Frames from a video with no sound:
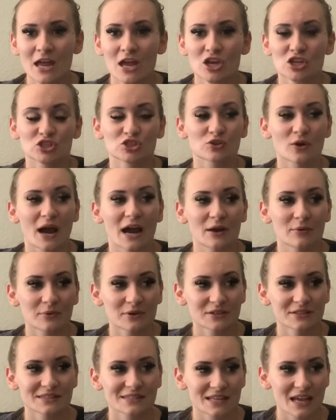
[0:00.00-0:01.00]
So I
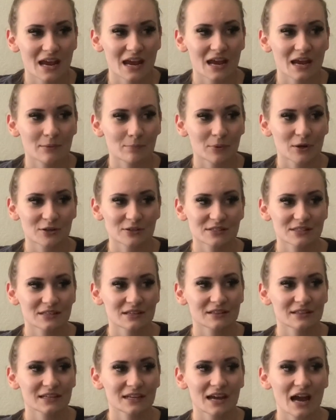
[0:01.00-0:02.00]
will say
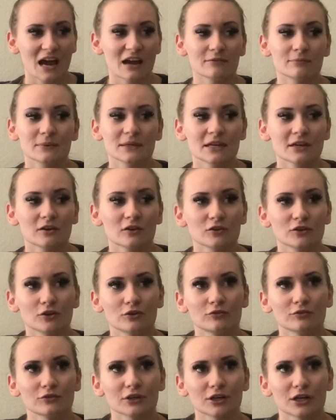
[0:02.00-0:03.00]
personally, I've been held
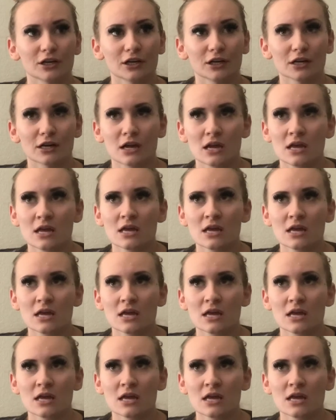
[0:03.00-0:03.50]
over